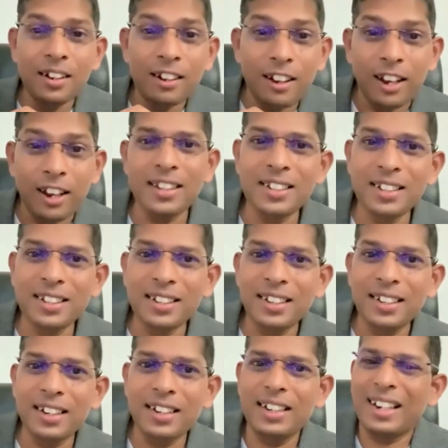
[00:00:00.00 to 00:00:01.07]
like
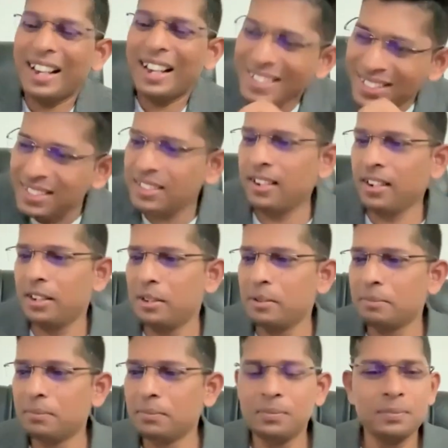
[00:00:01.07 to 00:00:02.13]
an ice
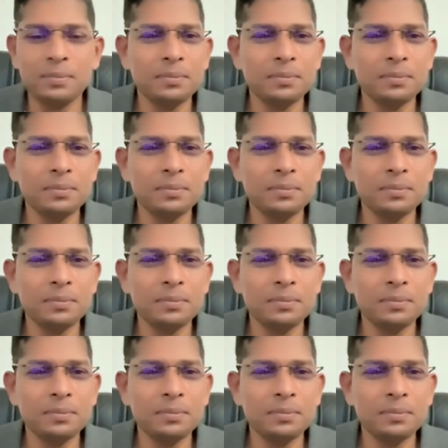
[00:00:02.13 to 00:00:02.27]
cream.